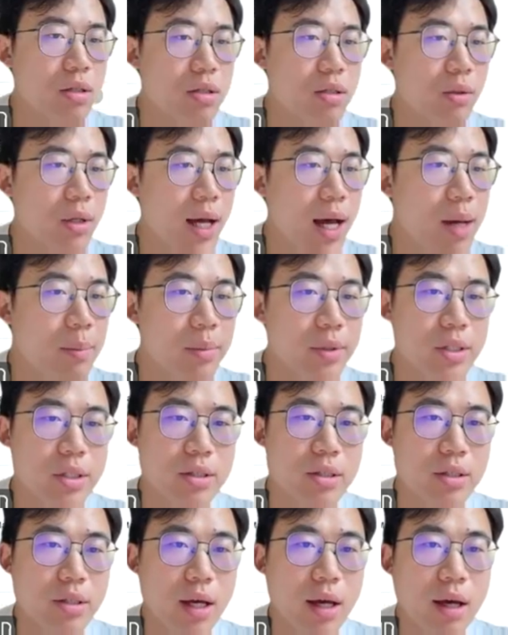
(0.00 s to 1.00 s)
So what happened
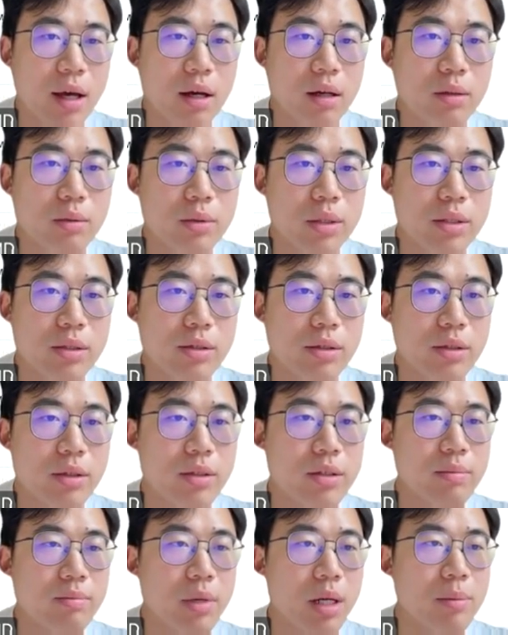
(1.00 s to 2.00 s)
just now was
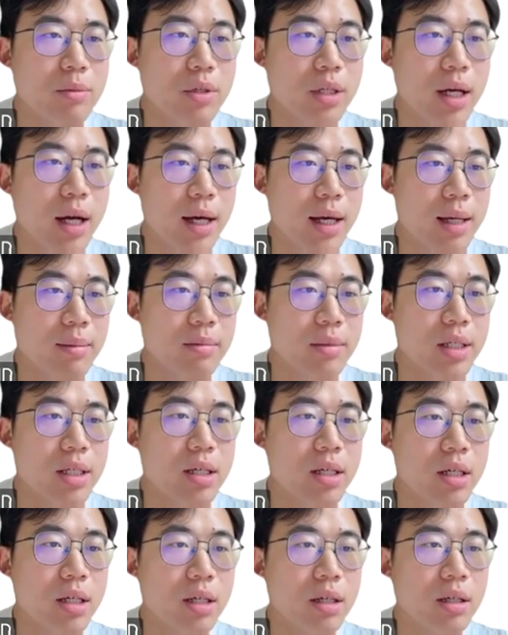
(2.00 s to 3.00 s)
this
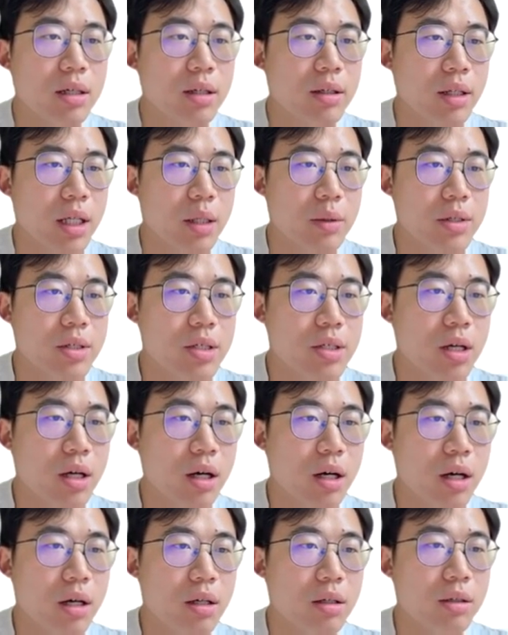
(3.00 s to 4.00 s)
memory.md that we
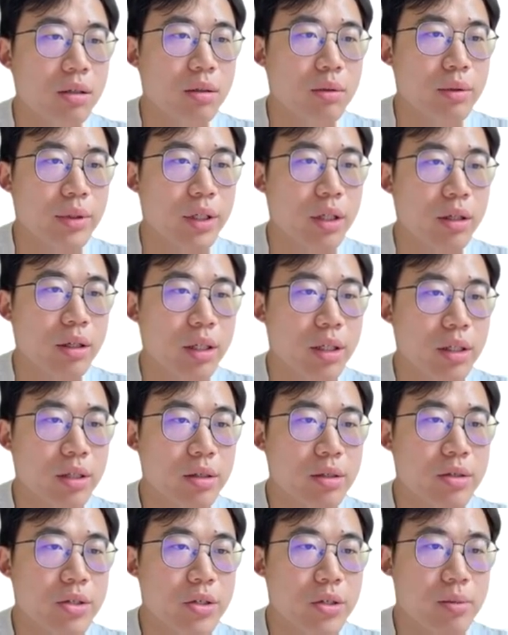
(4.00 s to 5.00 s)
saw regarding
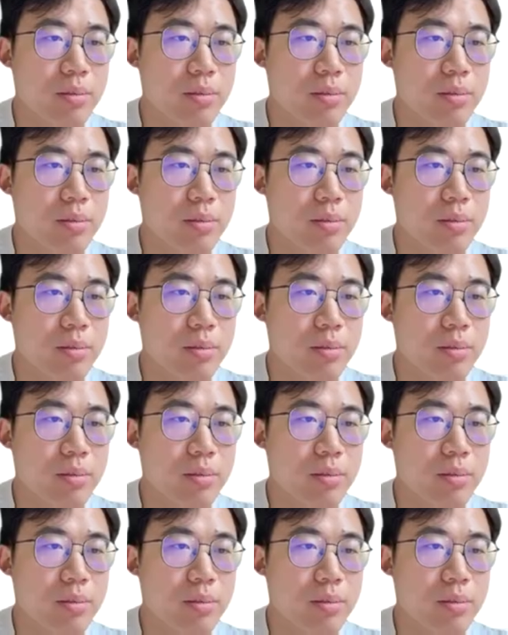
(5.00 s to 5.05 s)
YouTube